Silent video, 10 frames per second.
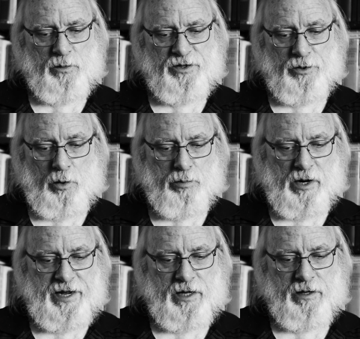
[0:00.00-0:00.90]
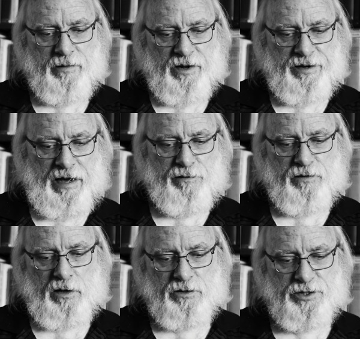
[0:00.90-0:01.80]
with no break now
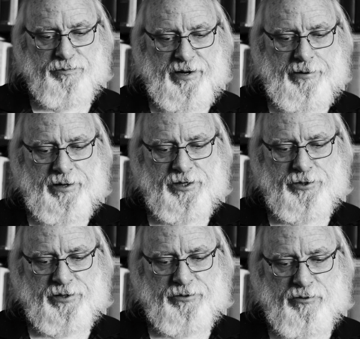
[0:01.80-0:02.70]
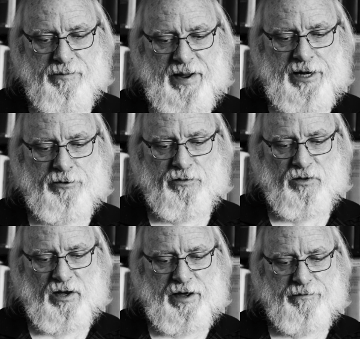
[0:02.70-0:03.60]
follows a period during the remainder of
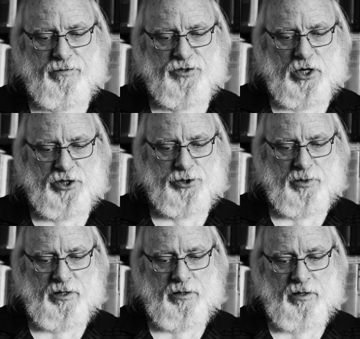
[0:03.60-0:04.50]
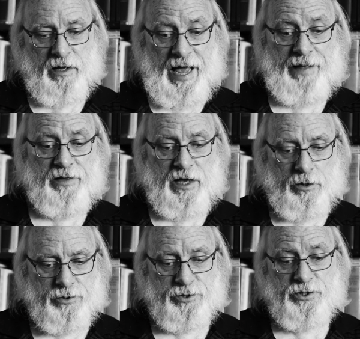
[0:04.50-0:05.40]
the life of Joshua and the
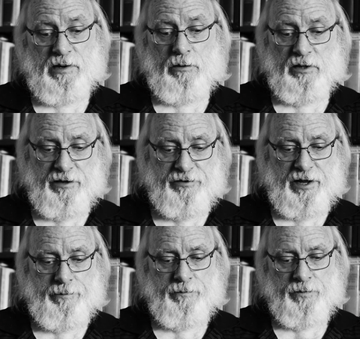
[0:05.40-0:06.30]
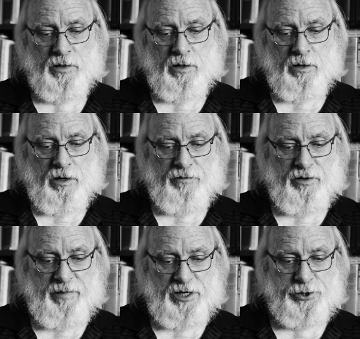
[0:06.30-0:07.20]
elders who outlived him, of
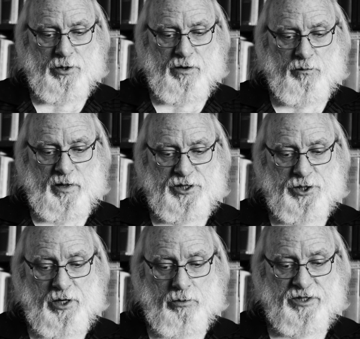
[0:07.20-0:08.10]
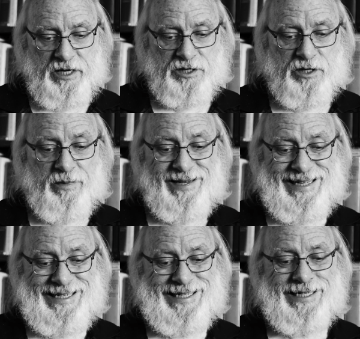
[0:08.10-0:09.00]
the measure of which the Old Testament
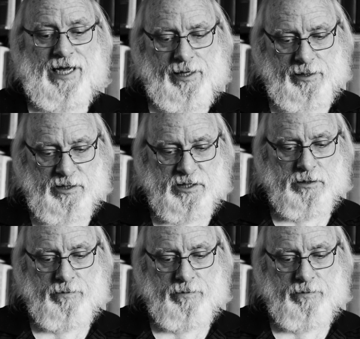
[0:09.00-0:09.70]
is silent.